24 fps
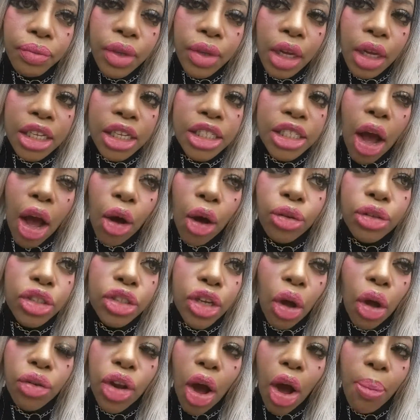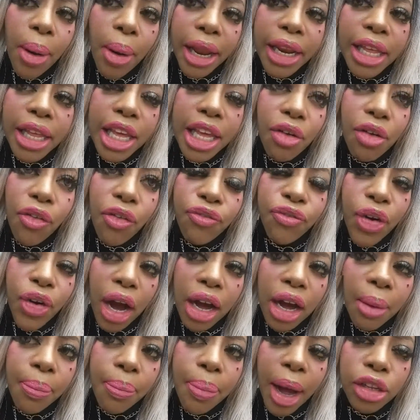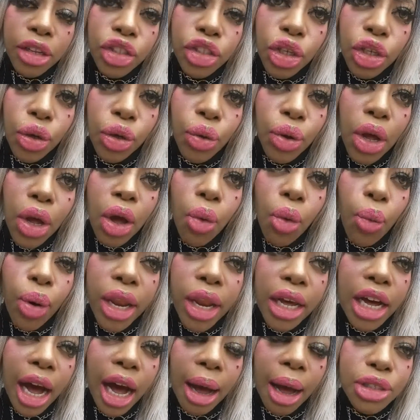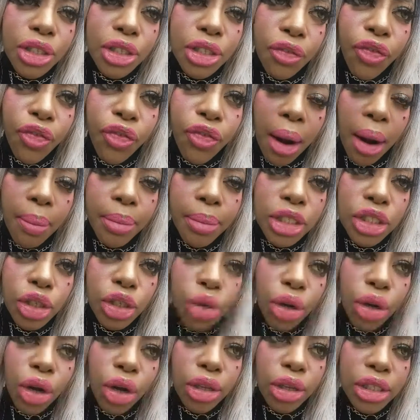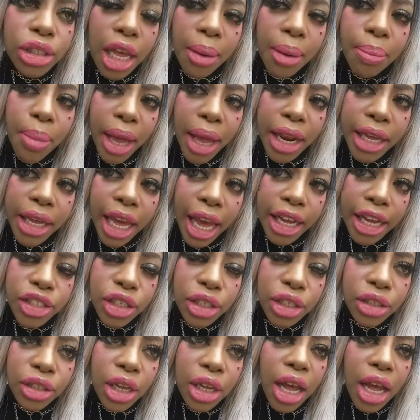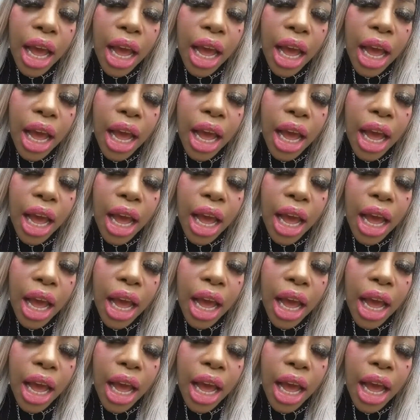Because don't nobody give a fuck about you when it comes to pharmaceuticals and medications.